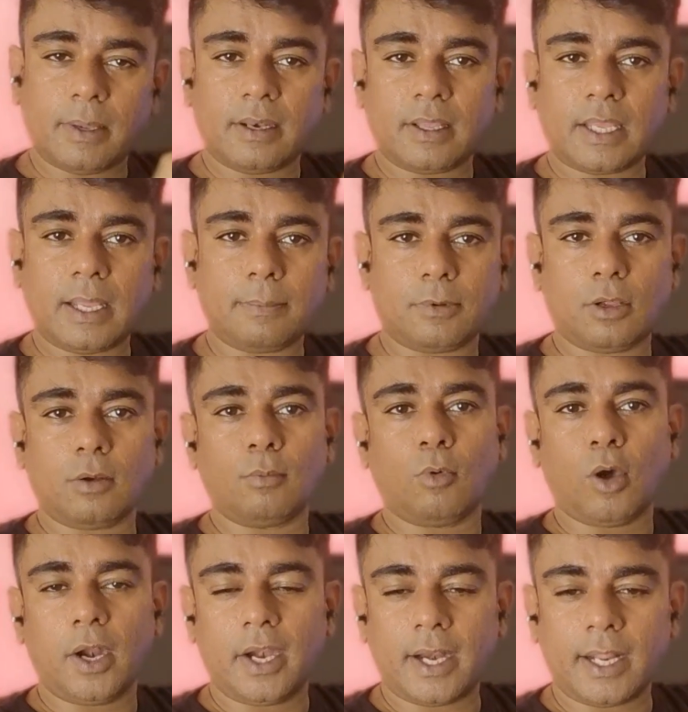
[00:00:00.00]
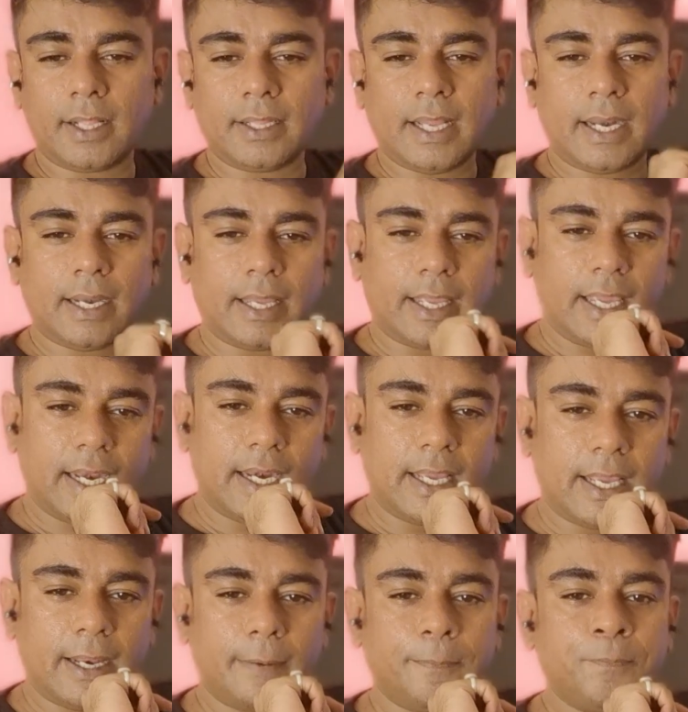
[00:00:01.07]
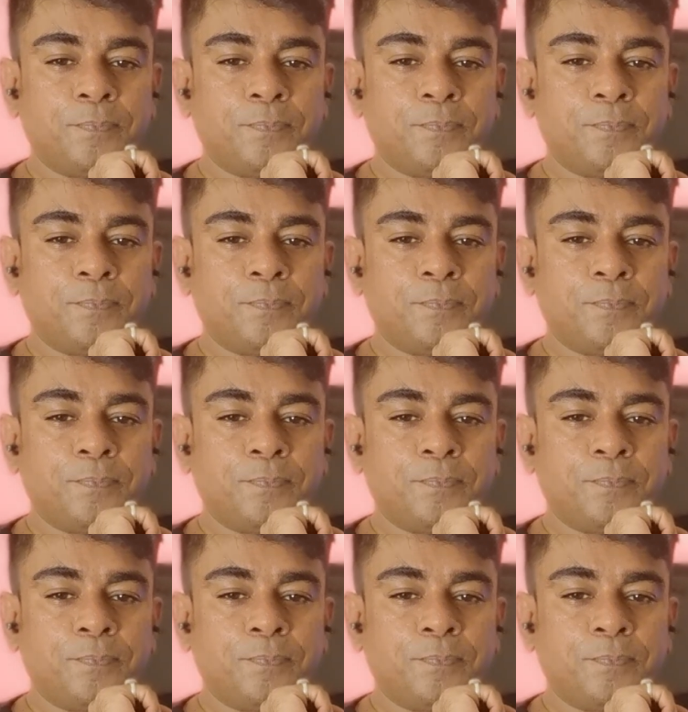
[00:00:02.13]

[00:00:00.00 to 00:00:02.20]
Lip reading: and kept on monitoring that again and again.